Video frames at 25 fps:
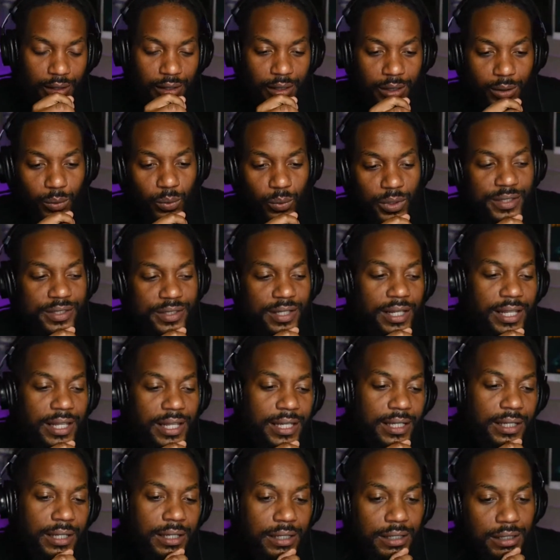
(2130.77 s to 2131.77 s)
Where's the
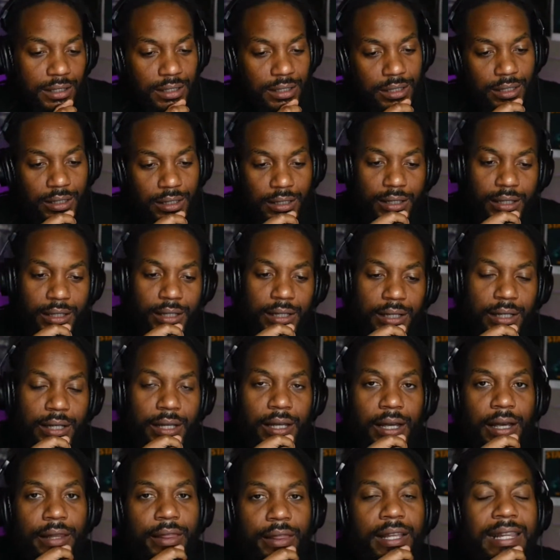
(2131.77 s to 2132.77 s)
link?
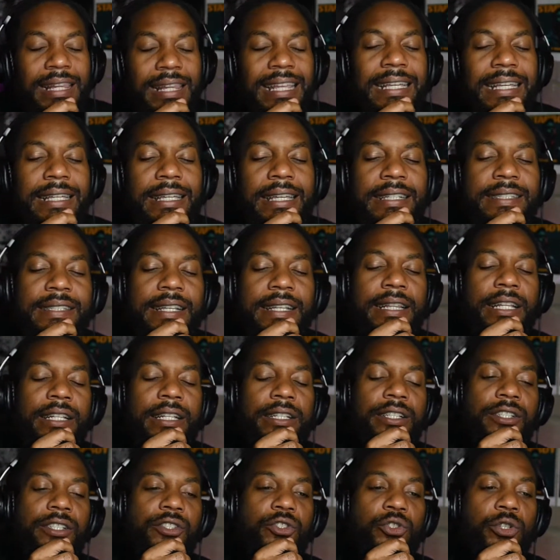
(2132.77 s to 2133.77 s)
The link is in the
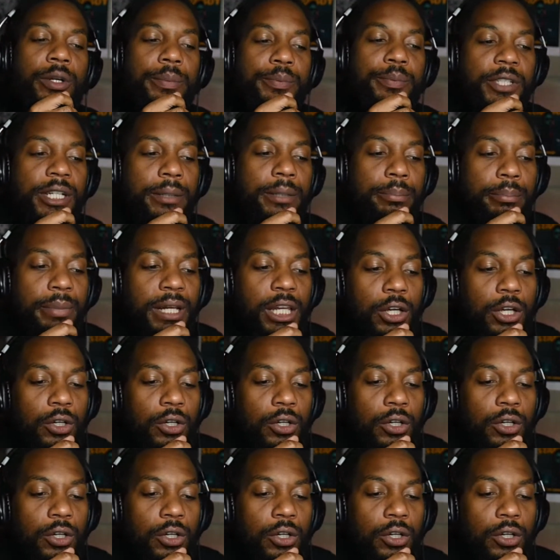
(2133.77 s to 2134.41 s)
description below.